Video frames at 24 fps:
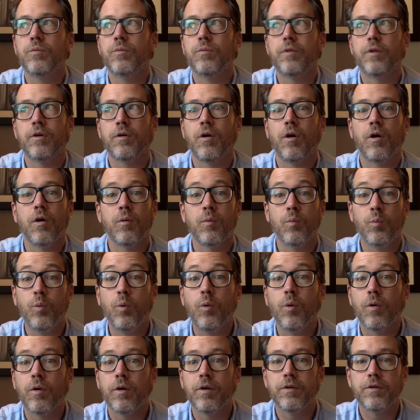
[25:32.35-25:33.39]
There are
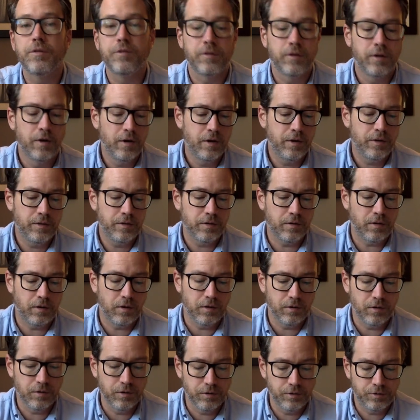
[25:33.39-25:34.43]
wars, there
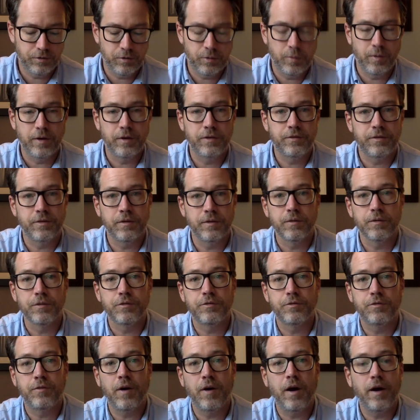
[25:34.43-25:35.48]
are earthquakes, there is
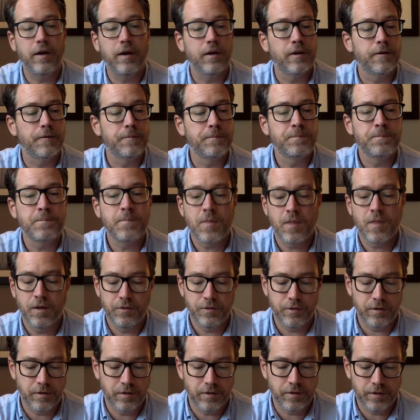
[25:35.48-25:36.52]
fire,
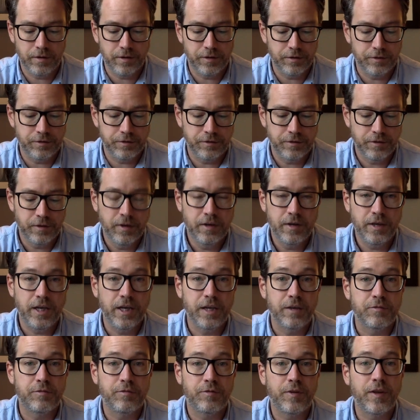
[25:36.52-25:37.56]
there is
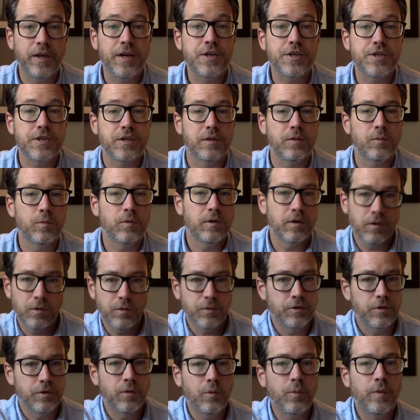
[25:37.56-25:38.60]
inflation, where, oh,
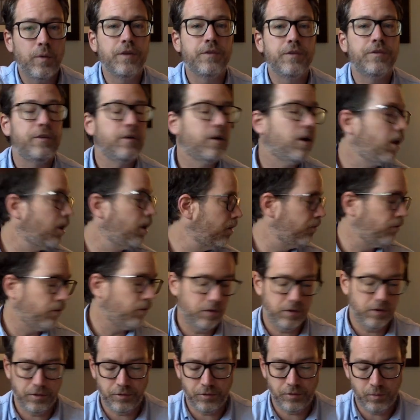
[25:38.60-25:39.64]
don't waste the olive
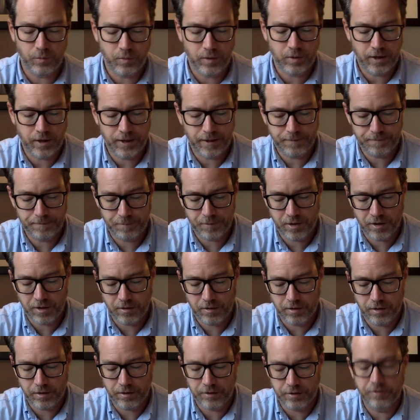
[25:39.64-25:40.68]
oil and the wine there
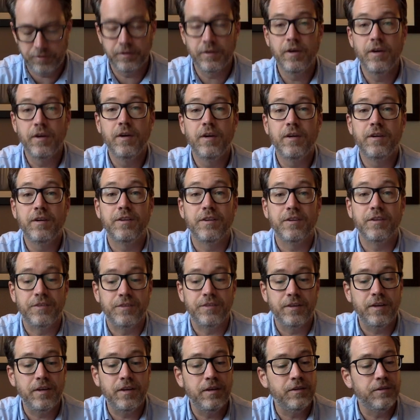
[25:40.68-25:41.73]
is
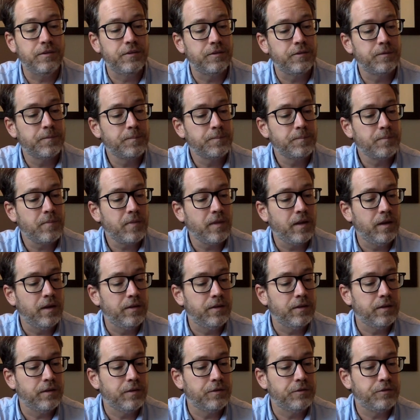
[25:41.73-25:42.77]
disease, and
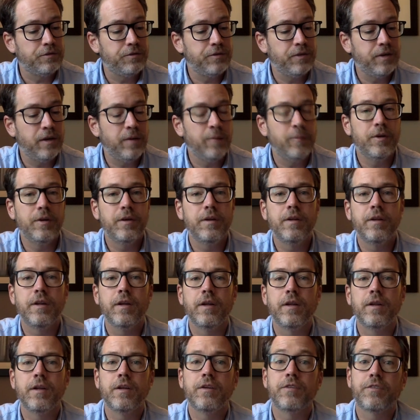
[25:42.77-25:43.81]
there is famine.
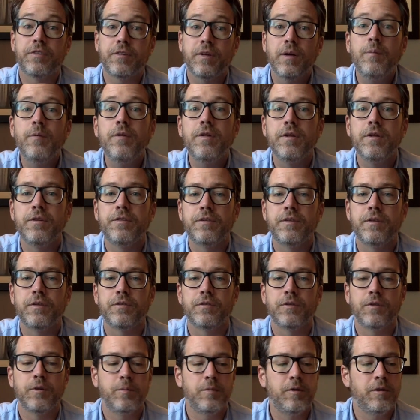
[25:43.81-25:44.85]
That, that some of these things
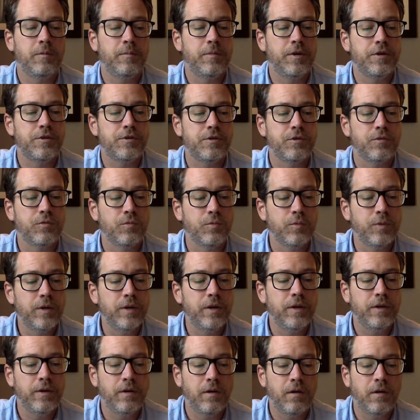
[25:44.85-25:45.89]
that are being mentioned
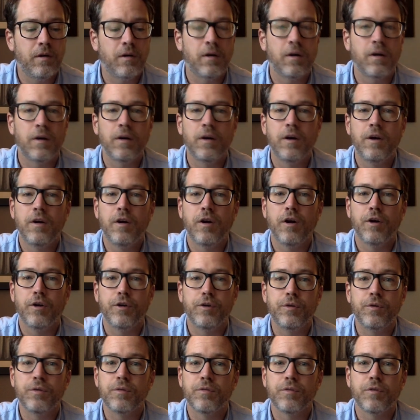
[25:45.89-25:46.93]
really are our
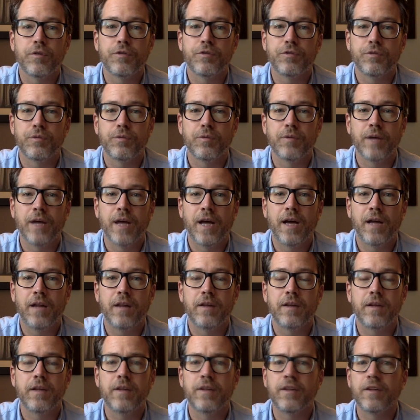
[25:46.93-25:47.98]
universal
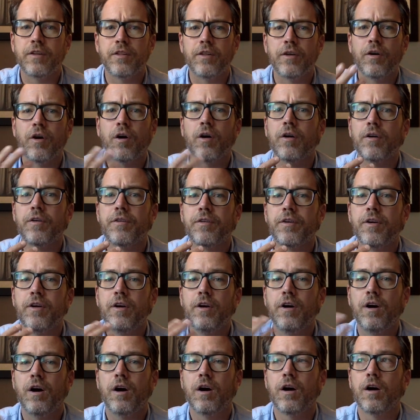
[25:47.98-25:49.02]
reality, that they aren't
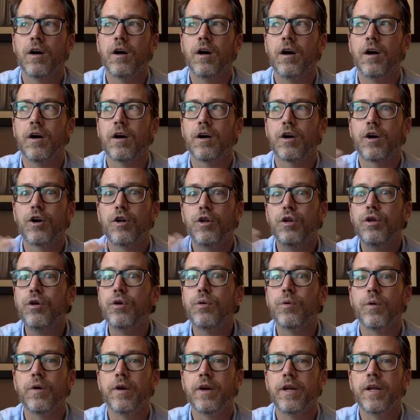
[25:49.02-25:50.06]
a, a
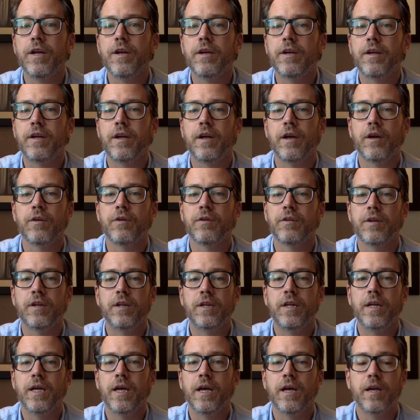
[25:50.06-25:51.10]
clue or an indicator that
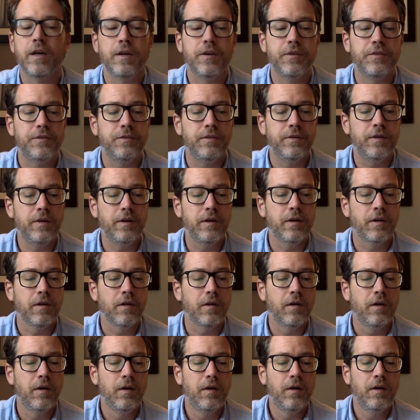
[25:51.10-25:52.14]
the end is near.